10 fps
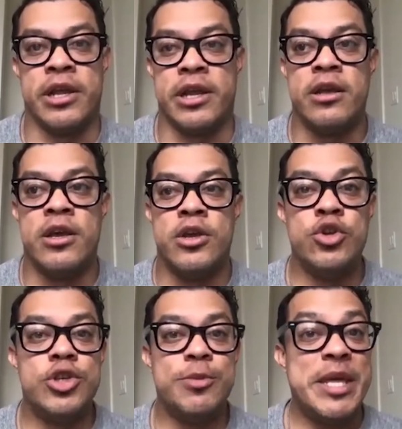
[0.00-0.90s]
Like,
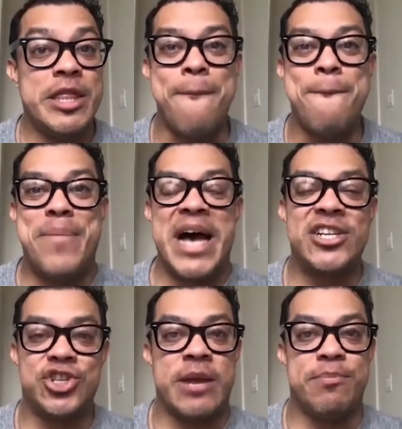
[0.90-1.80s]
you should be in the
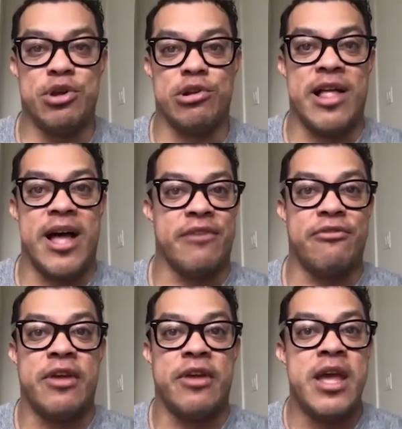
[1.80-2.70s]
best shape of your
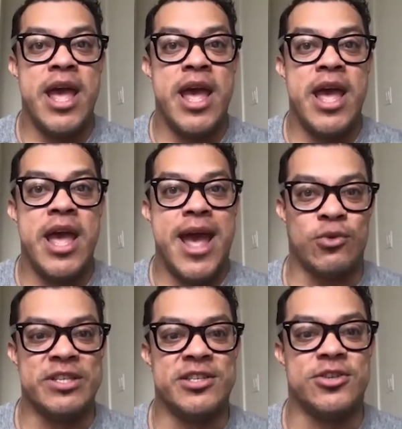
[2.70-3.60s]
life
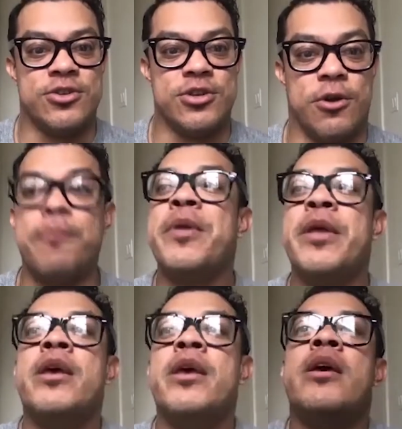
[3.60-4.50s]
at 26 years
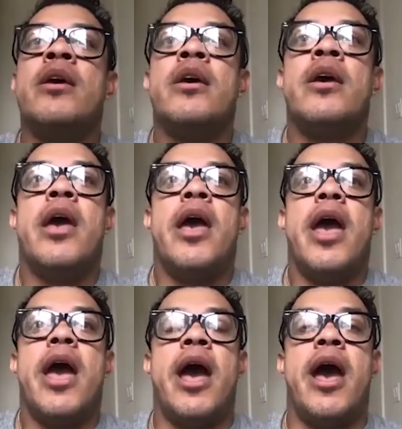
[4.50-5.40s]
old.
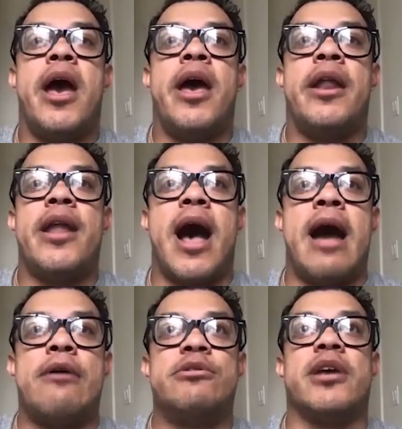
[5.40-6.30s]
And
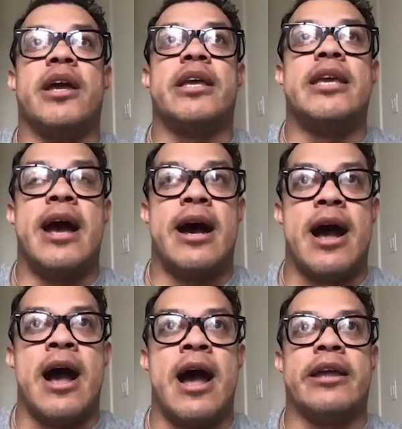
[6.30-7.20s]
I was like, yeah,
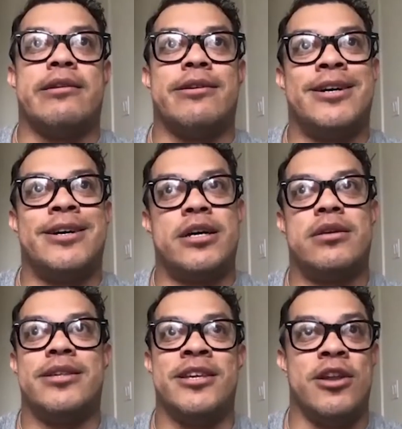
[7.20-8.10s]
I, uh,
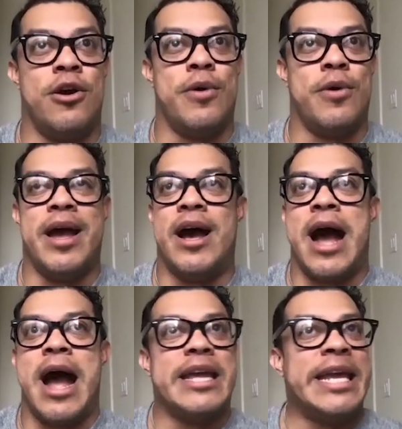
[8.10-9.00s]
you know,
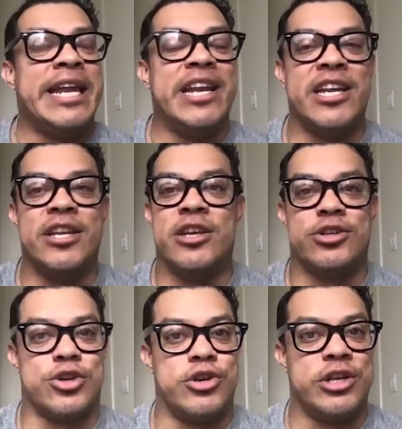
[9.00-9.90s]
eating
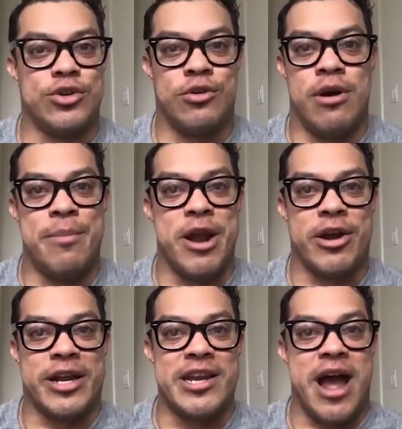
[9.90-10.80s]
their traditional
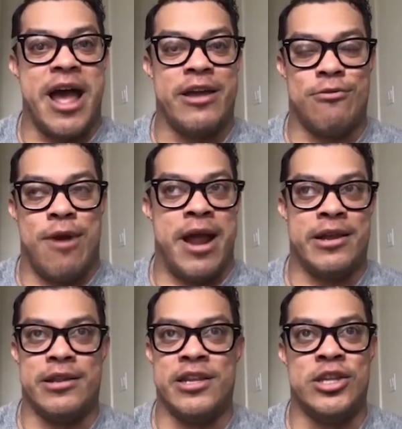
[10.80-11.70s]
American diet
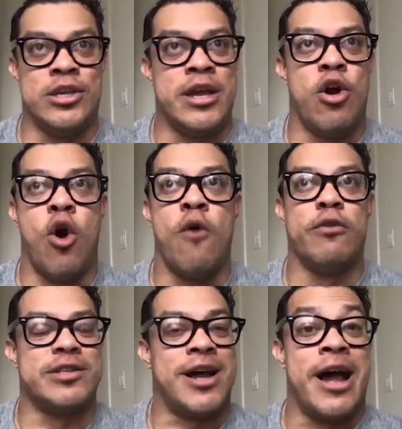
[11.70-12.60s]
right
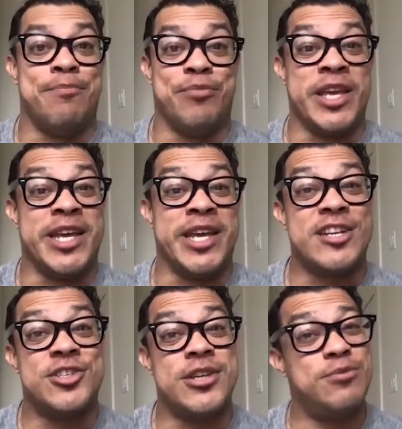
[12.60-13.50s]
over time, it
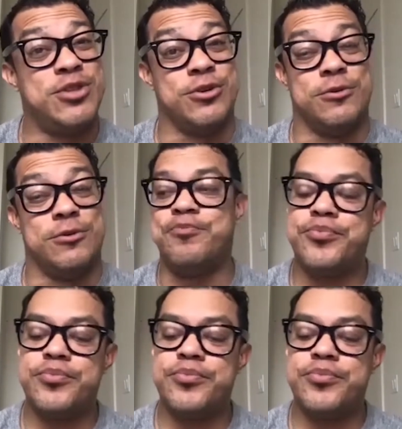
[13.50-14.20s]
catches up to you.